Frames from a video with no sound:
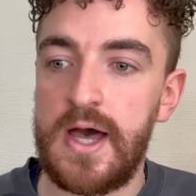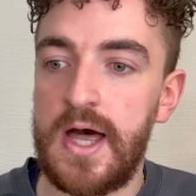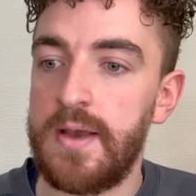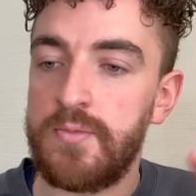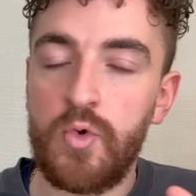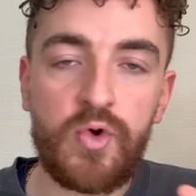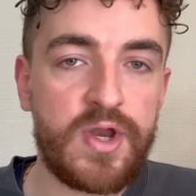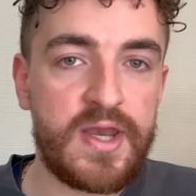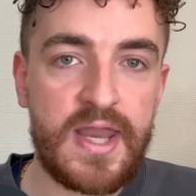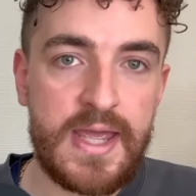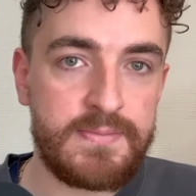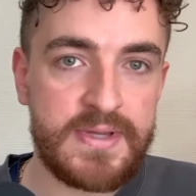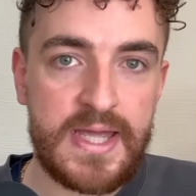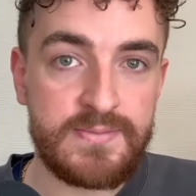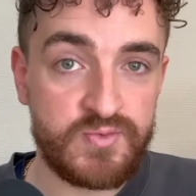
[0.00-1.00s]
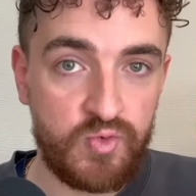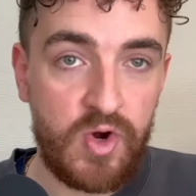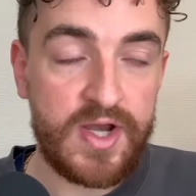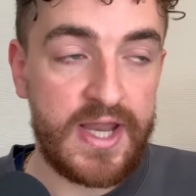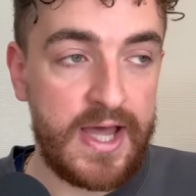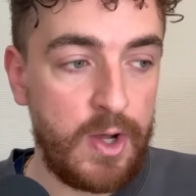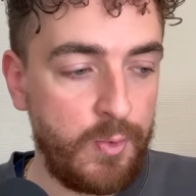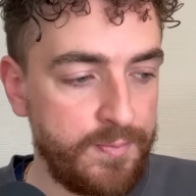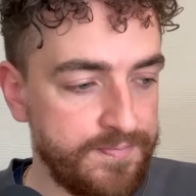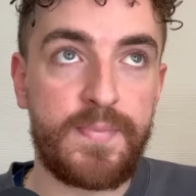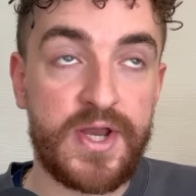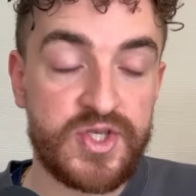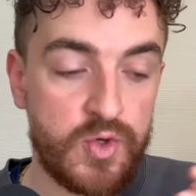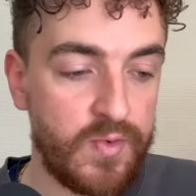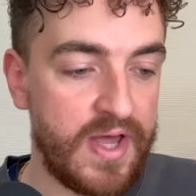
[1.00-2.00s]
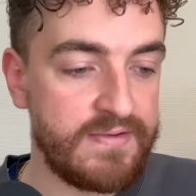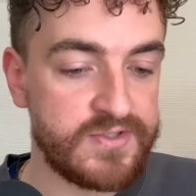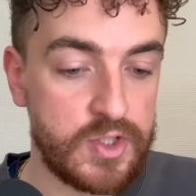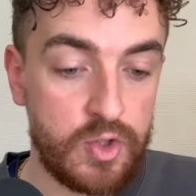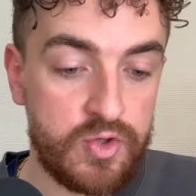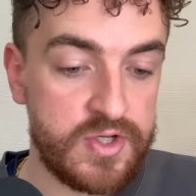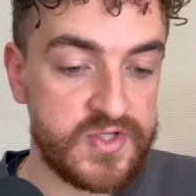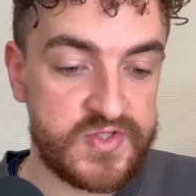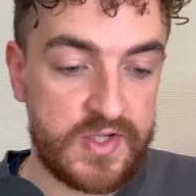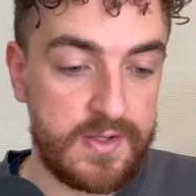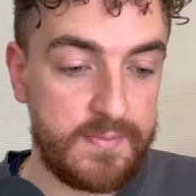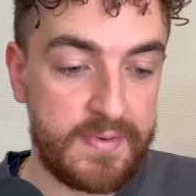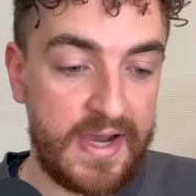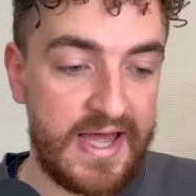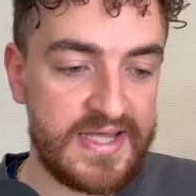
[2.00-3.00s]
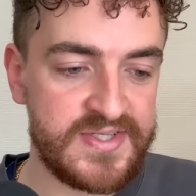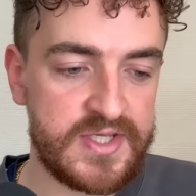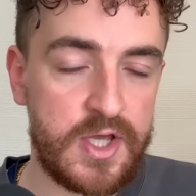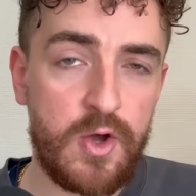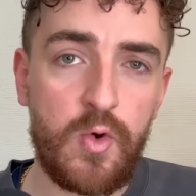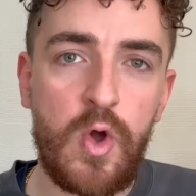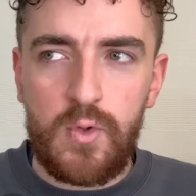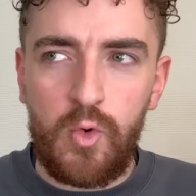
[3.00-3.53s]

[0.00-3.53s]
I'm not going to name names right now, but I don't want to have to look at certain players and go,